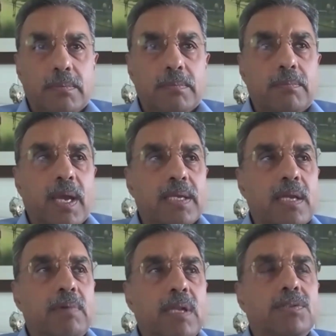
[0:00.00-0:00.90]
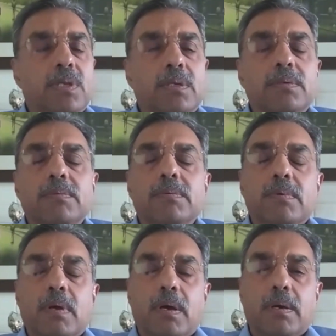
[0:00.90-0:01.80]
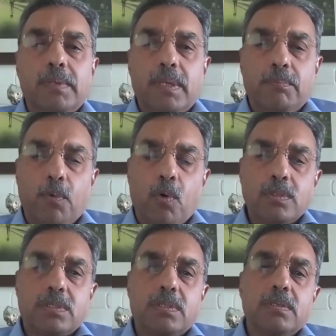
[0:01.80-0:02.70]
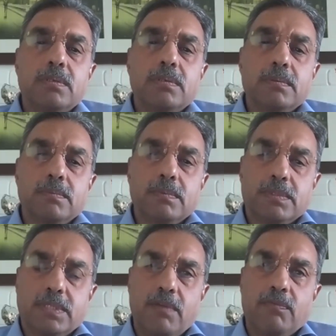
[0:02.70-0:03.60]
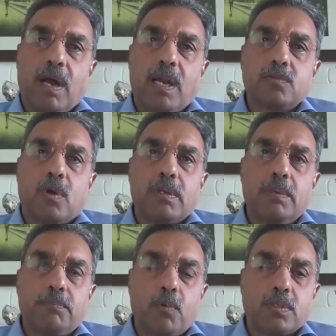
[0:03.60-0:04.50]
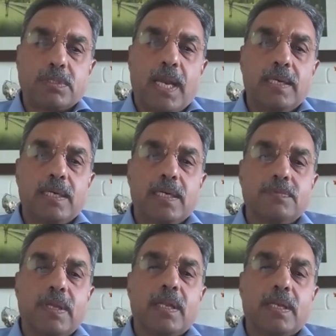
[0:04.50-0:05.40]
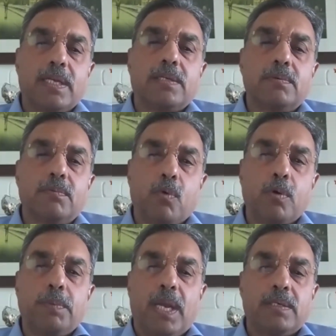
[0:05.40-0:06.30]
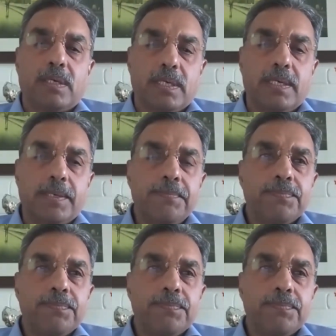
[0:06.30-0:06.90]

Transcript: by convention, imposed safeguards or imposed standards when a writ would be entertained.